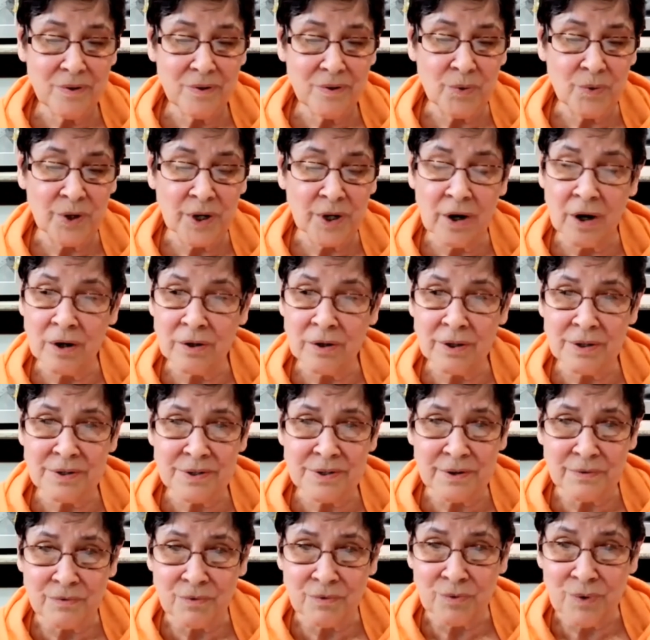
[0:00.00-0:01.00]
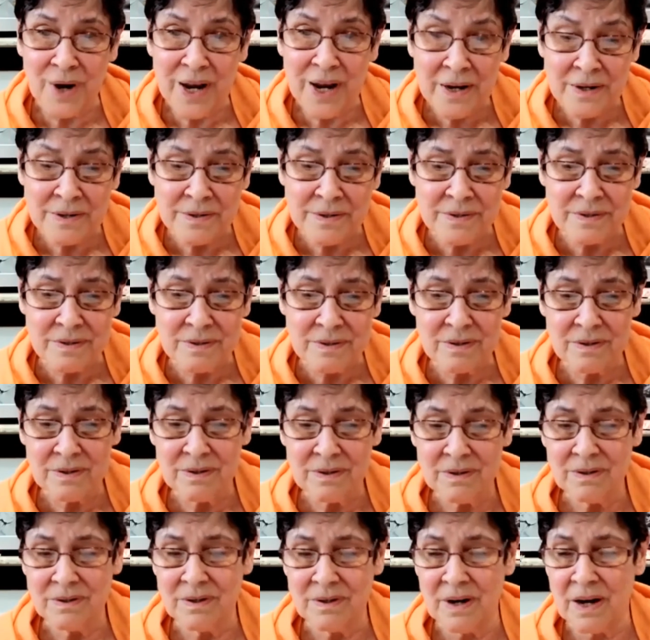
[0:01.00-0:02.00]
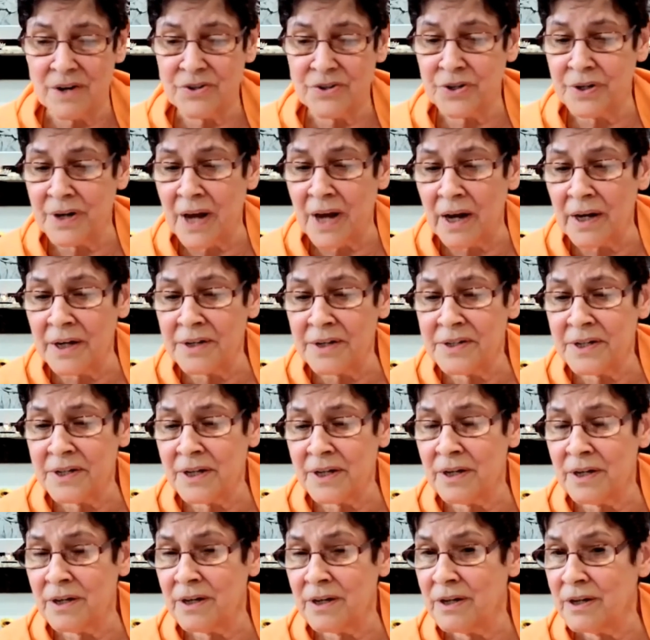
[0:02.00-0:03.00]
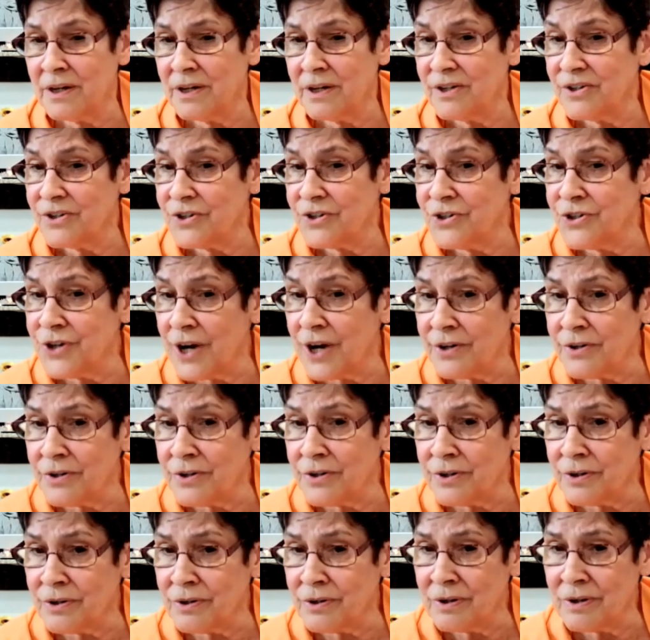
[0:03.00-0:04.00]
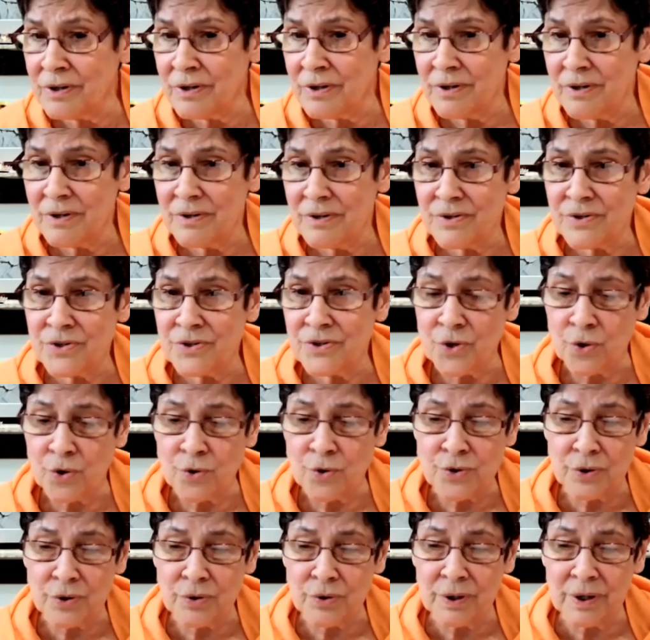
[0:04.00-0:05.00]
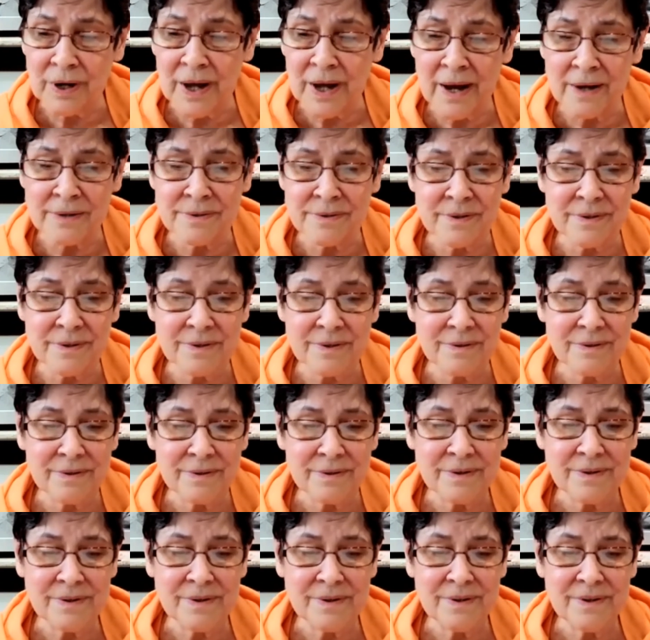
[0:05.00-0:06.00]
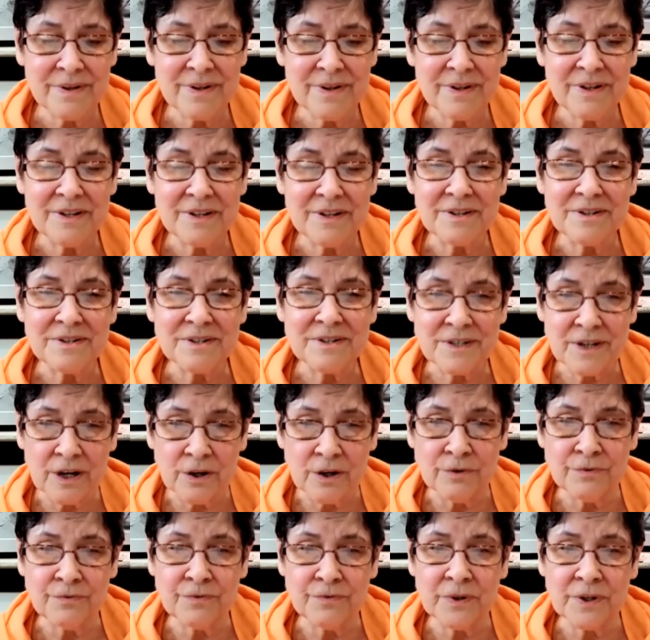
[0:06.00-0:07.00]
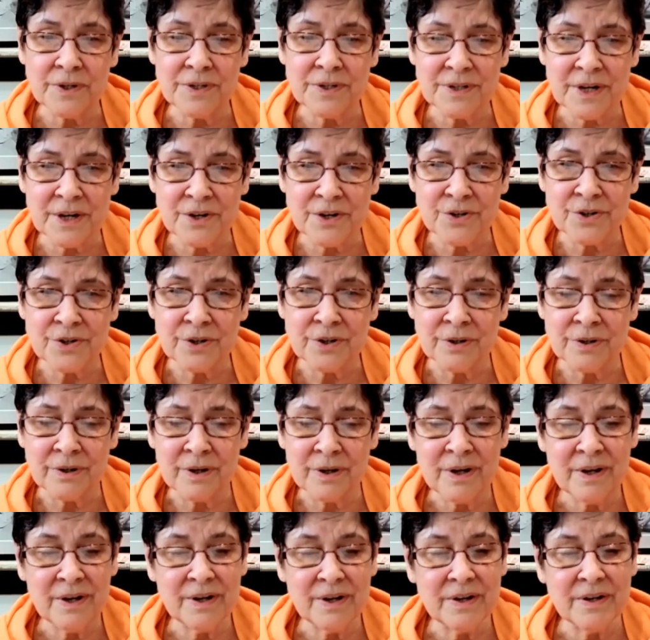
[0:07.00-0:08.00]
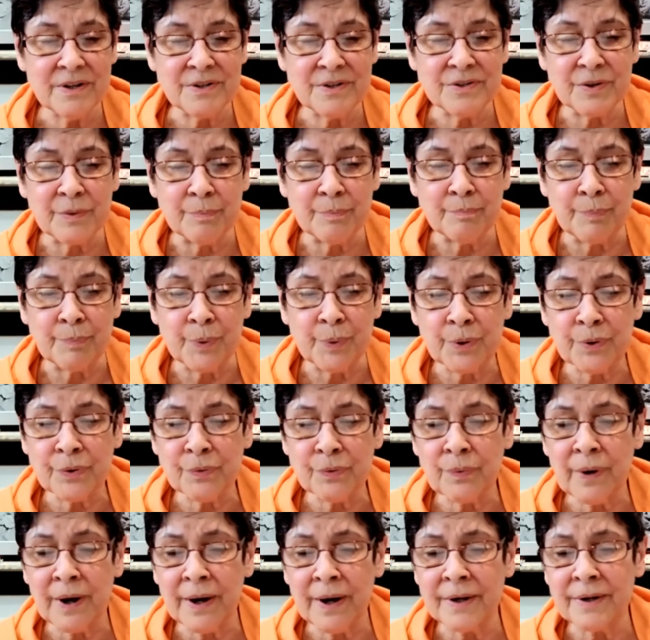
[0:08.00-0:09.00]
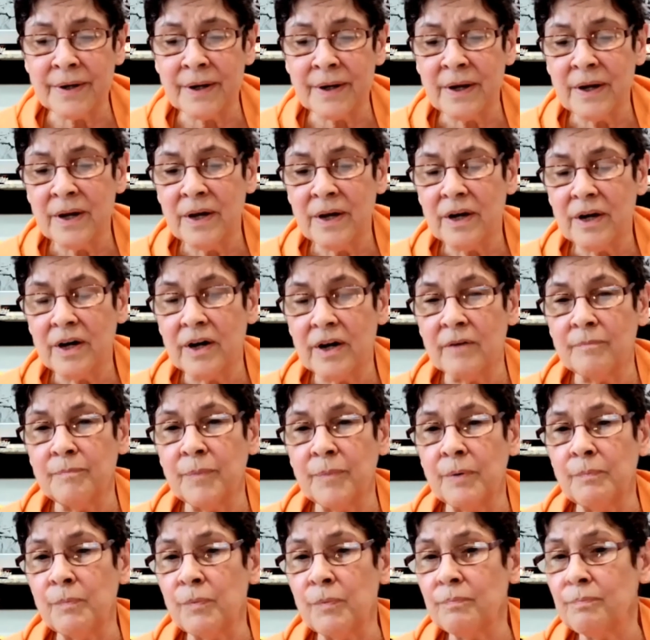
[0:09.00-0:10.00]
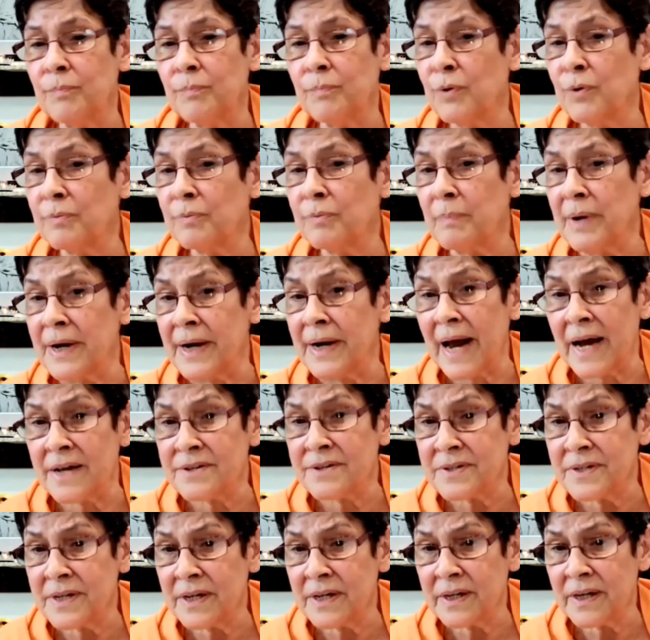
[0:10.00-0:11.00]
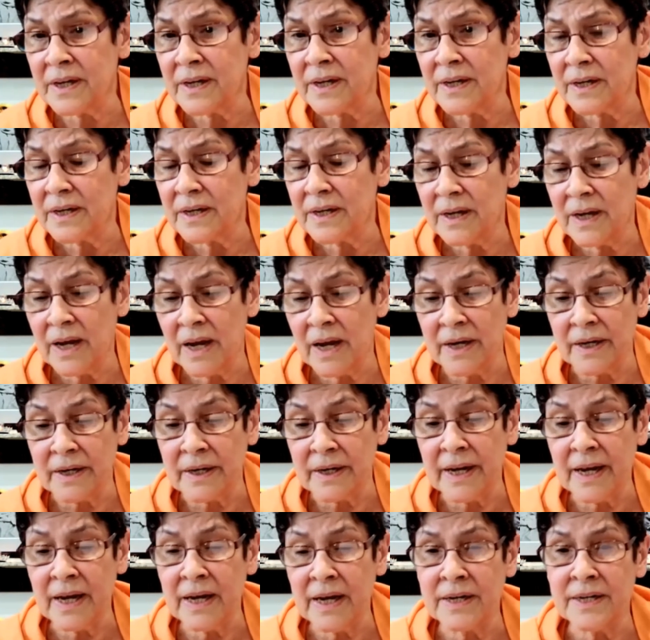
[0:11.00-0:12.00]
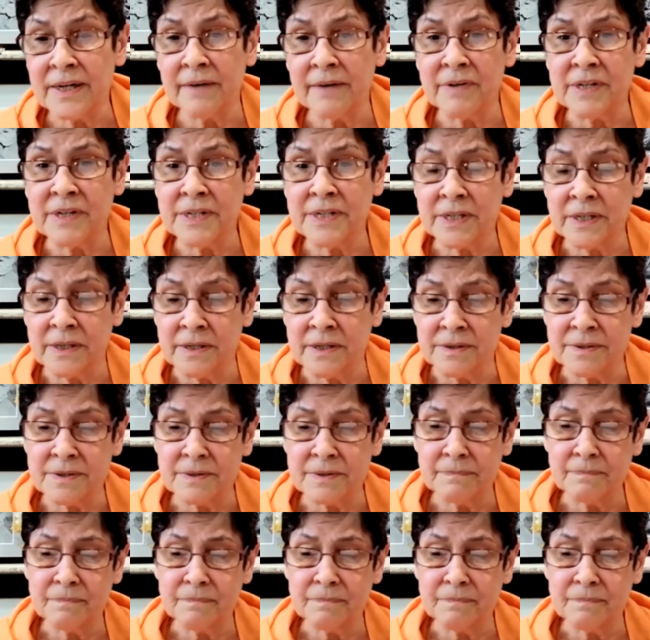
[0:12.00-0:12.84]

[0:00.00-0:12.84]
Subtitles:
regardless of race, nationality, gender, social class. Self-realization is the birthright of both monastic and lay devotees.